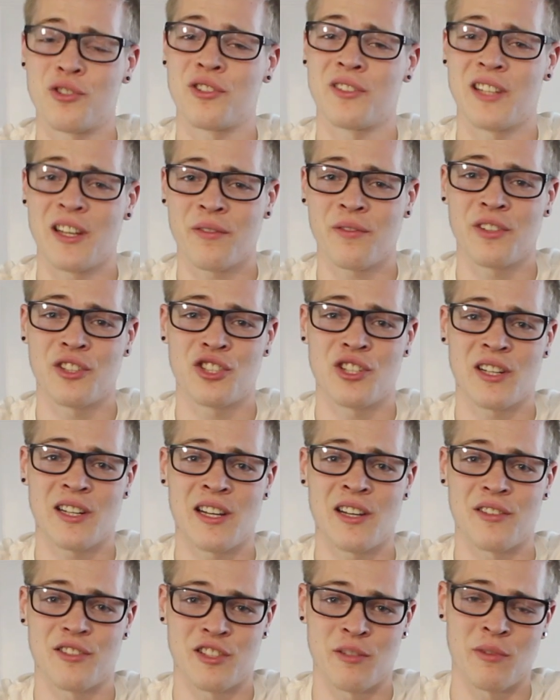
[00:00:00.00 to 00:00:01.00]
should definitely check
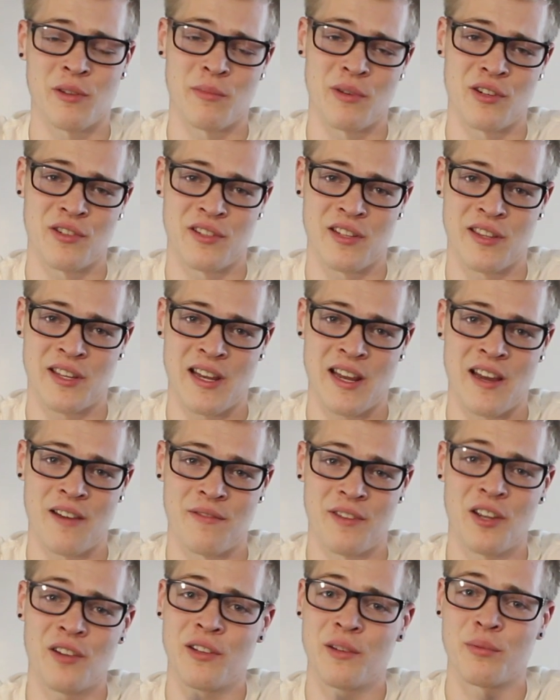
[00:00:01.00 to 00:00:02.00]
out some of the beers that they
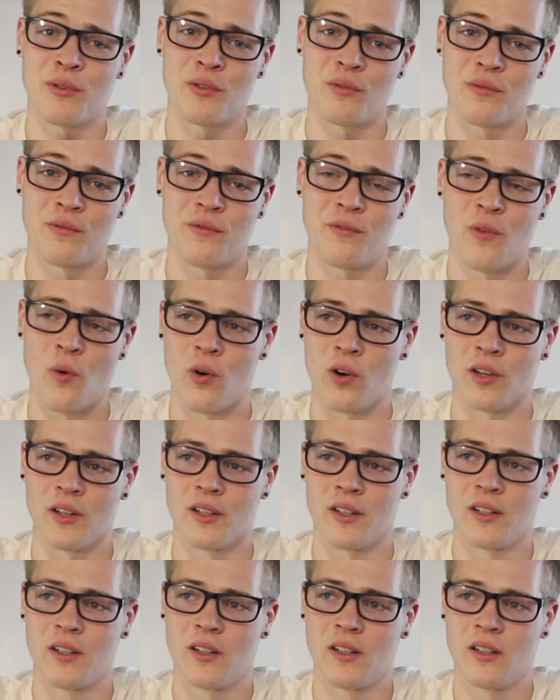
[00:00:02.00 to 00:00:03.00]
have. They only brew 4.
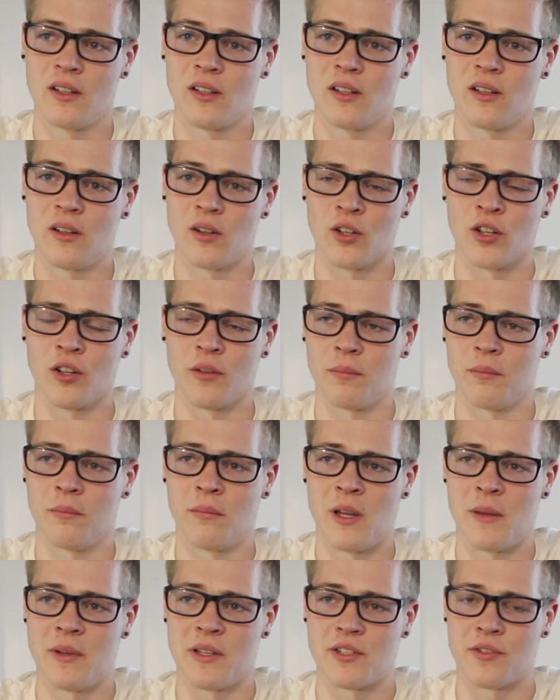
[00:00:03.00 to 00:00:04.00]
Or
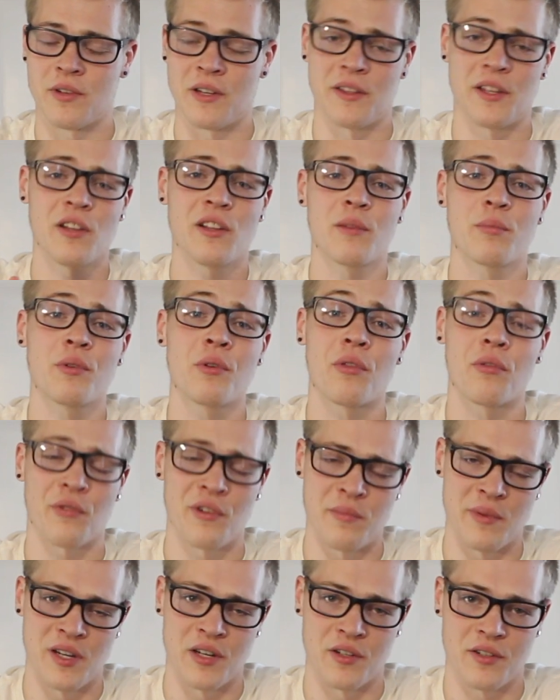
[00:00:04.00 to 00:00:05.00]
maybe it's 3. They only brew
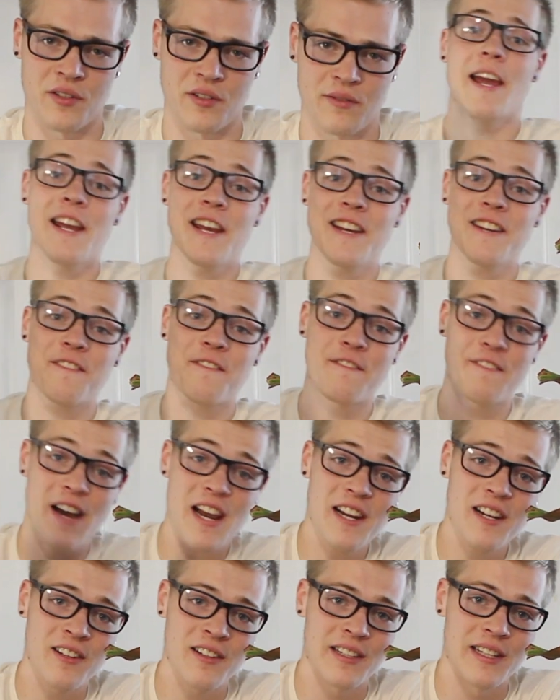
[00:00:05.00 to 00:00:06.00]
3 beers. And
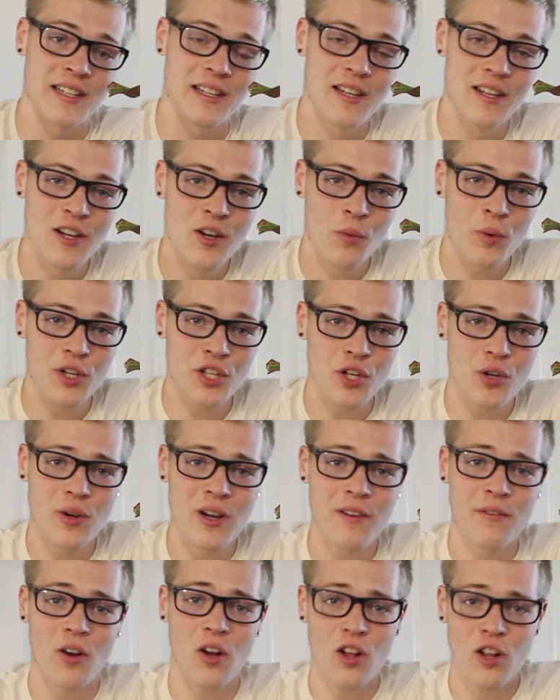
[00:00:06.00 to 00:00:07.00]
finally, what you
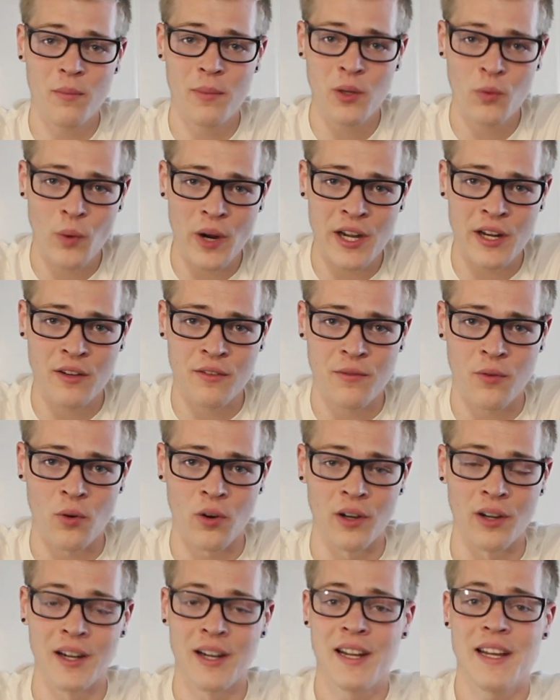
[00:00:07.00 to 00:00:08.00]
have all been waiting
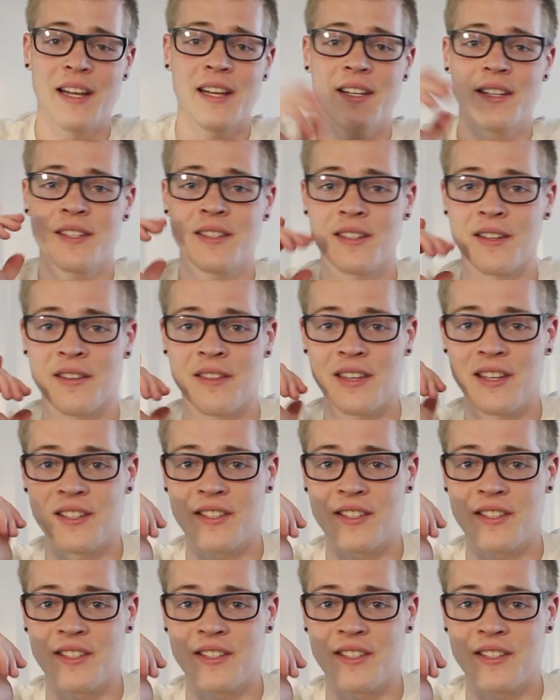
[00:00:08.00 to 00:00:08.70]
for is the